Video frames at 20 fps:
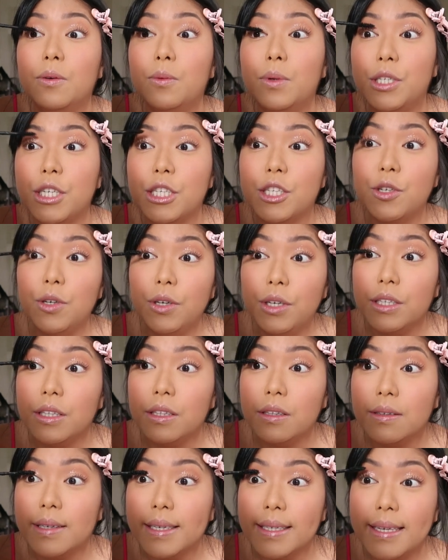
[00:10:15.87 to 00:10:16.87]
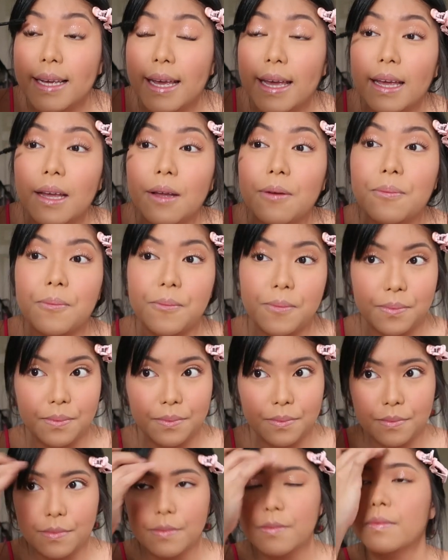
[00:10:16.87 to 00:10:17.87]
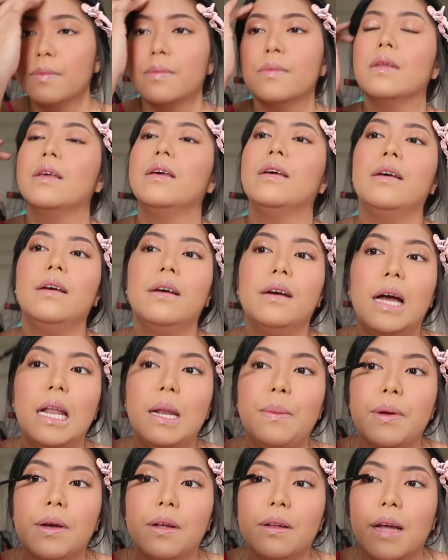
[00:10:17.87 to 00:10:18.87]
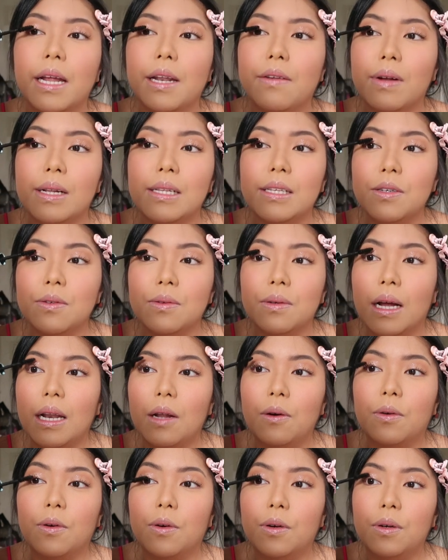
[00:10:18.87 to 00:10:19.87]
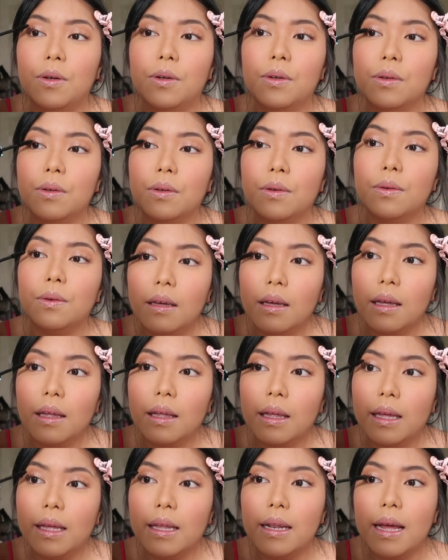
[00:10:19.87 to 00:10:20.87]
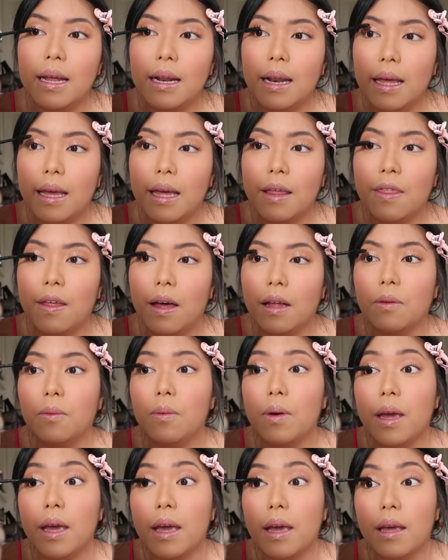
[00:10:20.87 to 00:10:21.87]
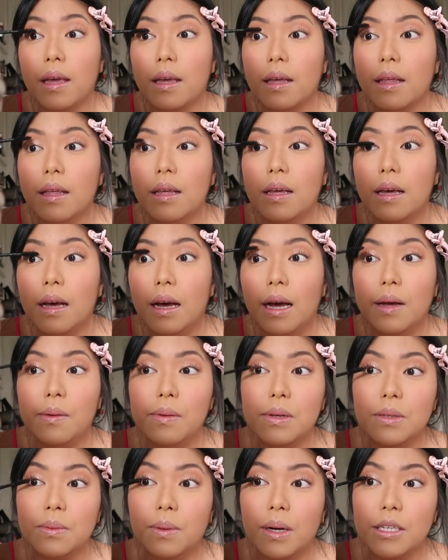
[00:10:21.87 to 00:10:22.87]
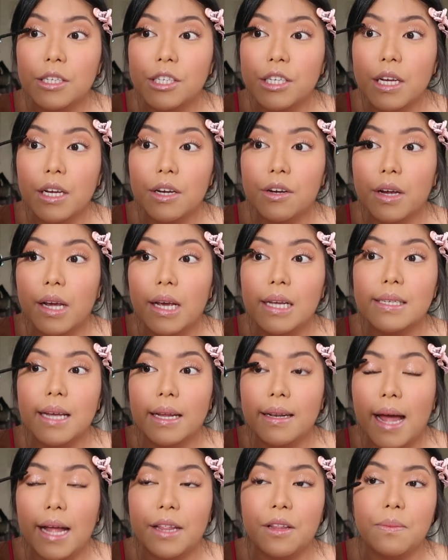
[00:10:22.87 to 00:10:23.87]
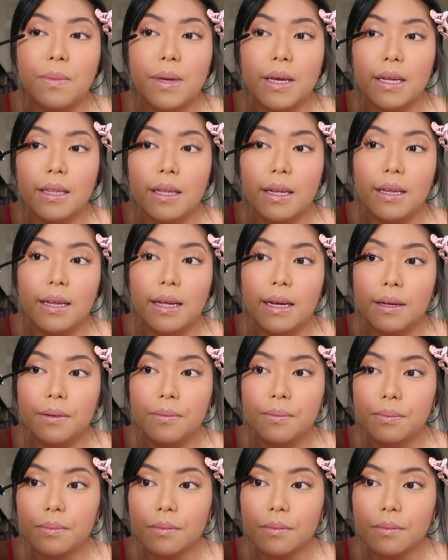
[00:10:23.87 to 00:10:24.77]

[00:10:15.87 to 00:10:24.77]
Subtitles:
Which is good kasi alam mo yun, advance yung galaw ko. And I like it that way. I was watching Grey's Anatomy kanina.